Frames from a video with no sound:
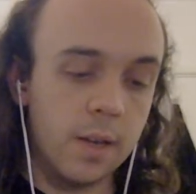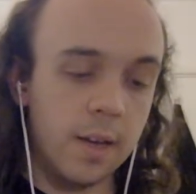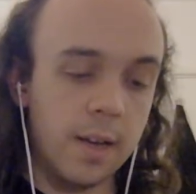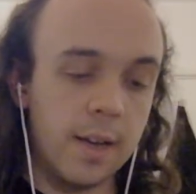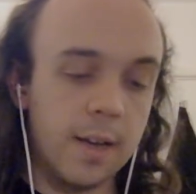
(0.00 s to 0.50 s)

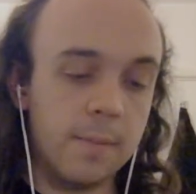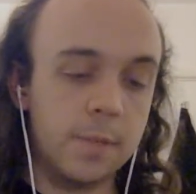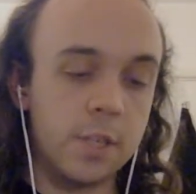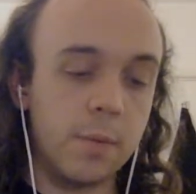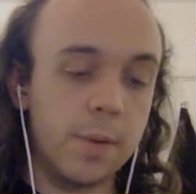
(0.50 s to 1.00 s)

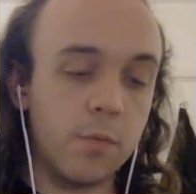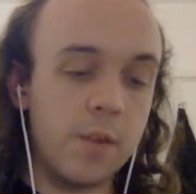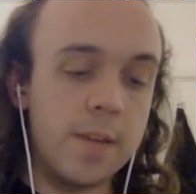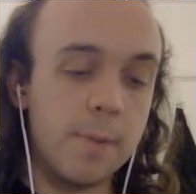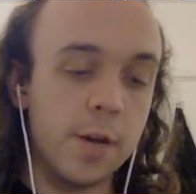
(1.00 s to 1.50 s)
So whether
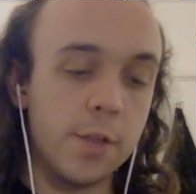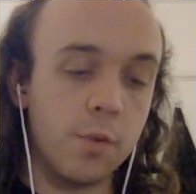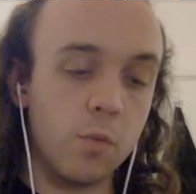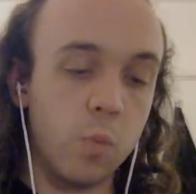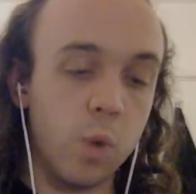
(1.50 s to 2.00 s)
Rebirth
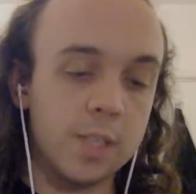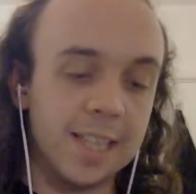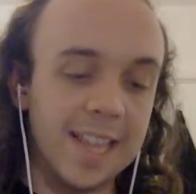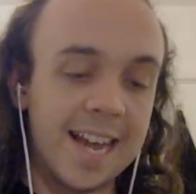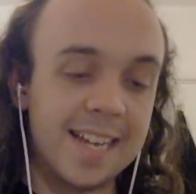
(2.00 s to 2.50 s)

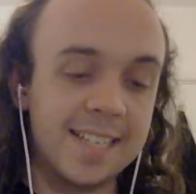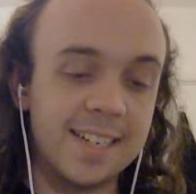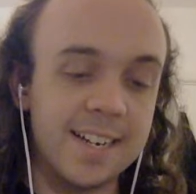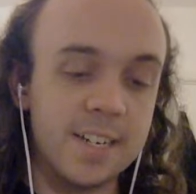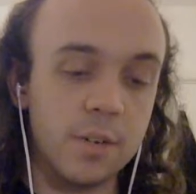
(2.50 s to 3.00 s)
was
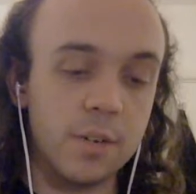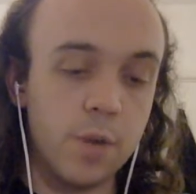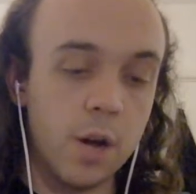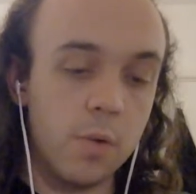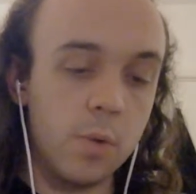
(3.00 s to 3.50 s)
last, I don't
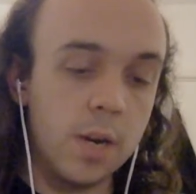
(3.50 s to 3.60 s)
know.